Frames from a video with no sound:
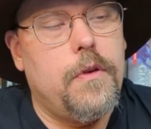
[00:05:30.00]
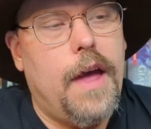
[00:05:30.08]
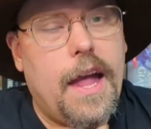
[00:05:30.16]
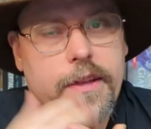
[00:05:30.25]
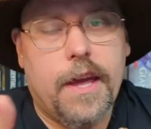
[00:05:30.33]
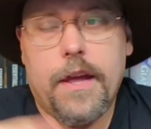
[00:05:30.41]

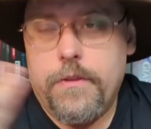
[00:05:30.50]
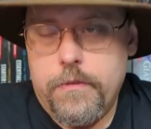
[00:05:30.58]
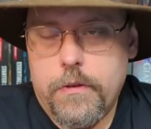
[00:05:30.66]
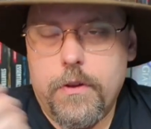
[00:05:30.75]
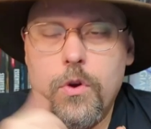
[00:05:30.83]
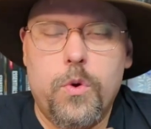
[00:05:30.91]

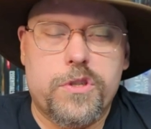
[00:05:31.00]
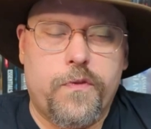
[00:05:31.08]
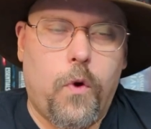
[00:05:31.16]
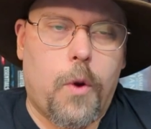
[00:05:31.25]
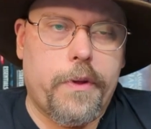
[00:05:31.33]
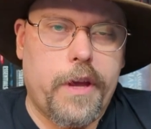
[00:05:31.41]
Edgin, who was
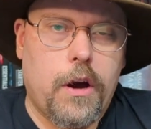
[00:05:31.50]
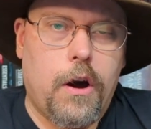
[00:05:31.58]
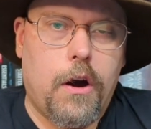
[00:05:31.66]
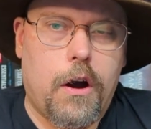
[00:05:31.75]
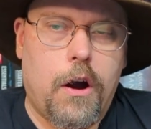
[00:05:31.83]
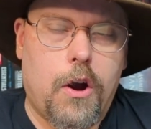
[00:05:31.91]
formerly a
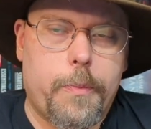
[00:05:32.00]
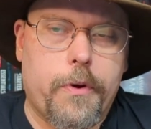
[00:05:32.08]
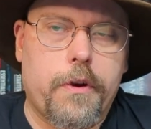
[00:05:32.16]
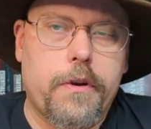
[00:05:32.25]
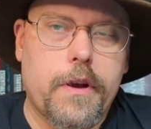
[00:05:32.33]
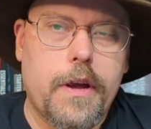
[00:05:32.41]

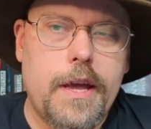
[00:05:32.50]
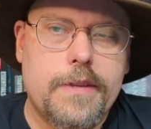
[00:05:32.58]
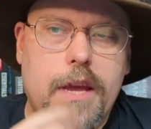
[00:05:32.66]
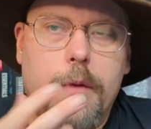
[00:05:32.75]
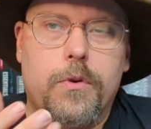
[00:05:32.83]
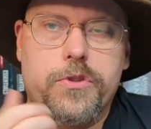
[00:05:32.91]
Harper,
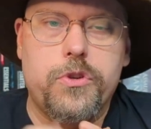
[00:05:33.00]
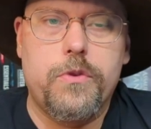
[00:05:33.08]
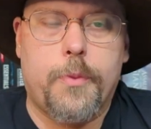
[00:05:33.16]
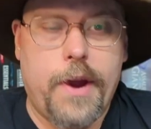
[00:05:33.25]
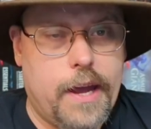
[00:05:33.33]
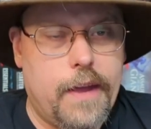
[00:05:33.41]
is able to
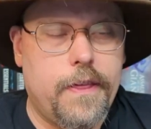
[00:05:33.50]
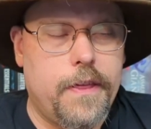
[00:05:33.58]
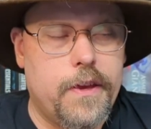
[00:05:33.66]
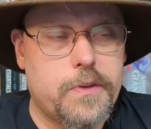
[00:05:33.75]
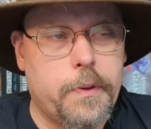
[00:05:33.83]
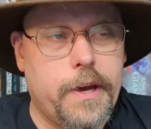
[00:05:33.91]
break into
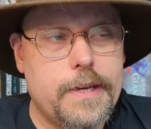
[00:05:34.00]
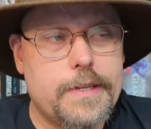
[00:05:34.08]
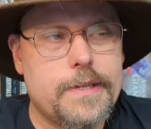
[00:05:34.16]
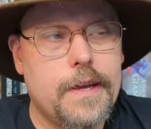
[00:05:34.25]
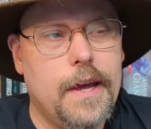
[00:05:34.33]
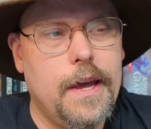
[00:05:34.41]
this
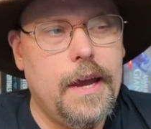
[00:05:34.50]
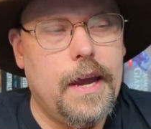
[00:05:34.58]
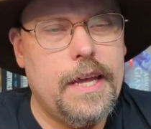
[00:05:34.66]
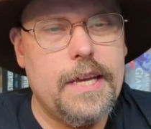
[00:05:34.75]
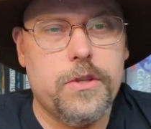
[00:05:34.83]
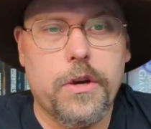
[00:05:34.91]
place,
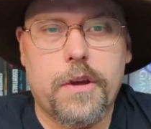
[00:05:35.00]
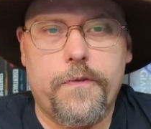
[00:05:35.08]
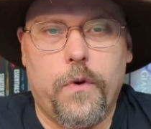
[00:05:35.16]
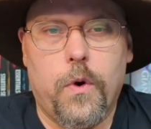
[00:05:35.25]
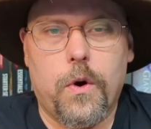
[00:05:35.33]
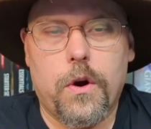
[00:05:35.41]
and he's looking
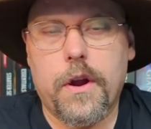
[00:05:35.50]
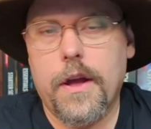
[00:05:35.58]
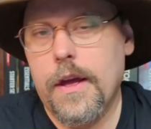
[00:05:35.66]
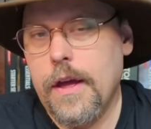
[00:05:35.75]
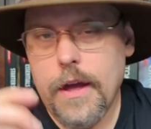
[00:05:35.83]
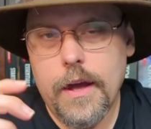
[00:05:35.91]

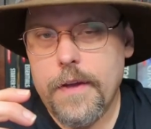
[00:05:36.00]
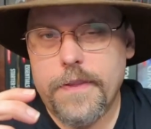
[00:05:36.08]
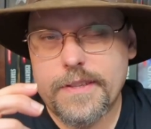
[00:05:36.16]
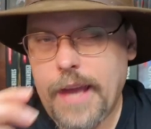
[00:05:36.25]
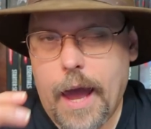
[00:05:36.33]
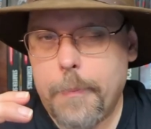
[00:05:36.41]
for
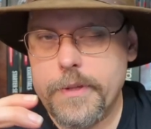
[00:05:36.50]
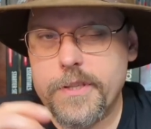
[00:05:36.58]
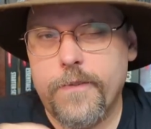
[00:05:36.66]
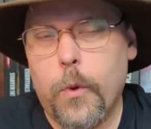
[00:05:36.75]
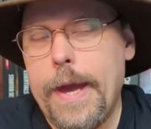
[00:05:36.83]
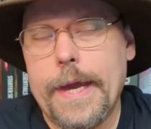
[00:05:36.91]
the Tablets
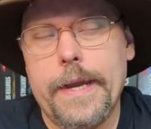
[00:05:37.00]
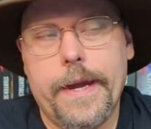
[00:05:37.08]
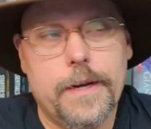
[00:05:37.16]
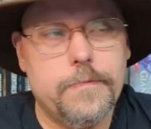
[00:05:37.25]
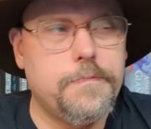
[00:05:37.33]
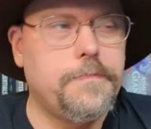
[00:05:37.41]
of
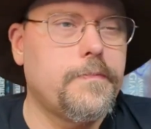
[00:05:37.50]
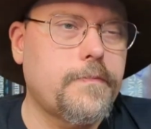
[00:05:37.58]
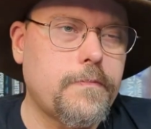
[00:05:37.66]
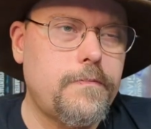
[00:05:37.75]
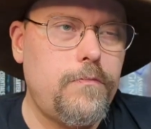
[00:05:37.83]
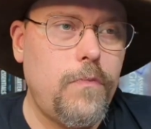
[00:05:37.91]
Awakening,
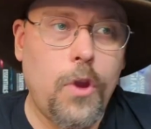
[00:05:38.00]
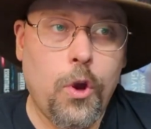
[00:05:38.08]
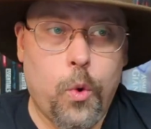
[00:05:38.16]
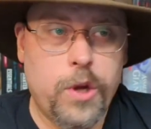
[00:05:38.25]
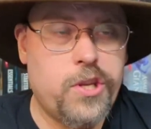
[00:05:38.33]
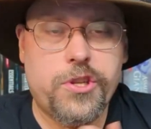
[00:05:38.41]

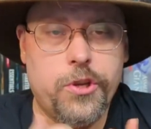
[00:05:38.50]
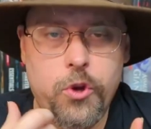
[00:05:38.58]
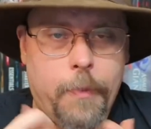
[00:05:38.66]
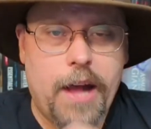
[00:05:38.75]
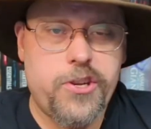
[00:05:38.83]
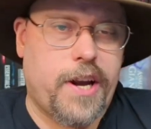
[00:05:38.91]
which is a
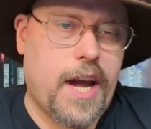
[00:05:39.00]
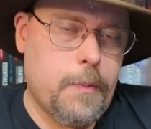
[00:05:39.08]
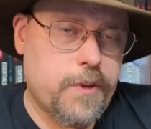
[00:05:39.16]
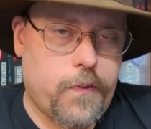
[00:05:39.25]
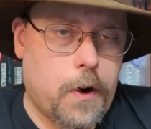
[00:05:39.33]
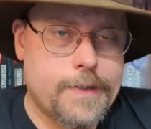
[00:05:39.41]
new magic item
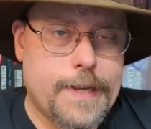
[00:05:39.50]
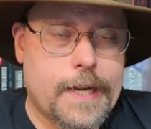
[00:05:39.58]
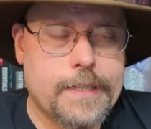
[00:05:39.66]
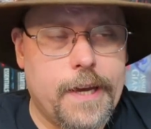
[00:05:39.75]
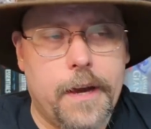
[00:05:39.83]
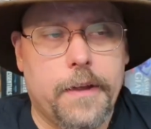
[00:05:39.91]
as far as I
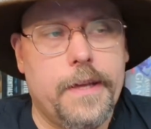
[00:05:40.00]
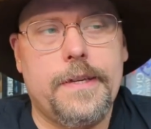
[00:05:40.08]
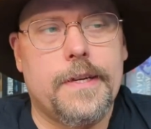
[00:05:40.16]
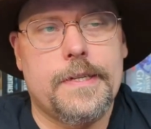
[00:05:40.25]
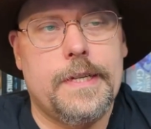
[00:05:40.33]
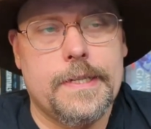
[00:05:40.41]
can tell. It
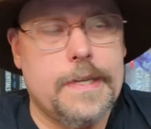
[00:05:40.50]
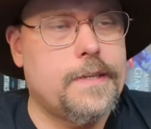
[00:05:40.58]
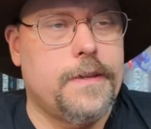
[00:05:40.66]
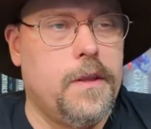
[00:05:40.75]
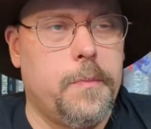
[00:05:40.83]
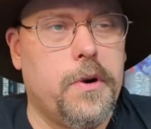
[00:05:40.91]
doesn't
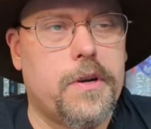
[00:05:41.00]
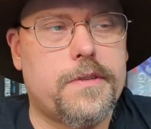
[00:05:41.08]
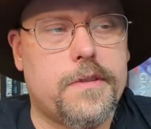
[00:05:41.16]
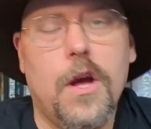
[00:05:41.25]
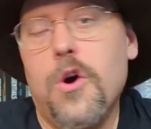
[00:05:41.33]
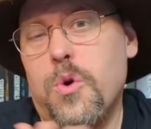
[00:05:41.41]
exist in the
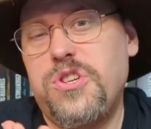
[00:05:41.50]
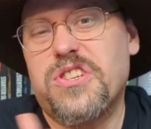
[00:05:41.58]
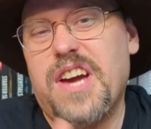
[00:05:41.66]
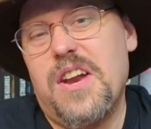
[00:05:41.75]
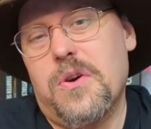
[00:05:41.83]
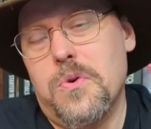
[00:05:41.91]
books, which is
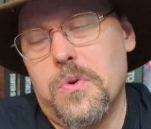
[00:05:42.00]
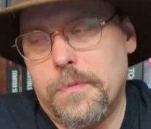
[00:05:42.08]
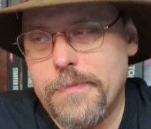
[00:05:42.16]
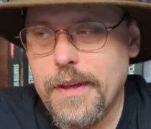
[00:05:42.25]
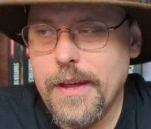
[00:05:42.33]
kind of cool.